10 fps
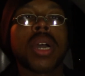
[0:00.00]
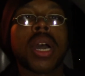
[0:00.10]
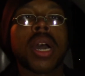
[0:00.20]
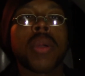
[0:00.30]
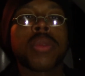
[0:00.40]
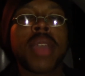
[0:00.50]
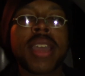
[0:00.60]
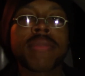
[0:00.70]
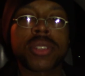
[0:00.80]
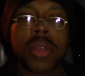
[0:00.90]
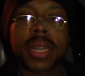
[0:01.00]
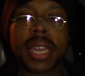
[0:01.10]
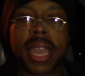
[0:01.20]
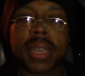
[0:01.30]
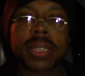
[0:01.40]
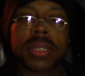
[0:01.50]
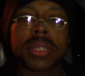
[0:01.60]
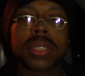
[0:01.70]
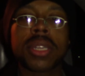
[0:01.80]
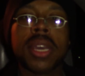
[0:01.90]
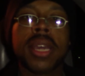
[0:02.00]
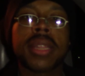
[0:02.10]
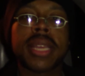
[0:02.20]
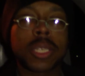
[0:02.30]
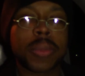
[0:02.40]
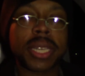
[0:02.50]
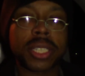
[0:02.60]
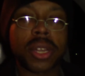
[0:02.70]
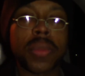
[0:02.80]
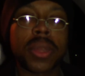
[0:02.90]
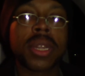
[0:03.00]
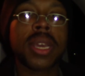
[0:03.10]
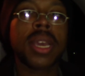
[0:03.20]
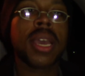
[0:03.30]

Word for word: uh, when you have German characters, they speak German,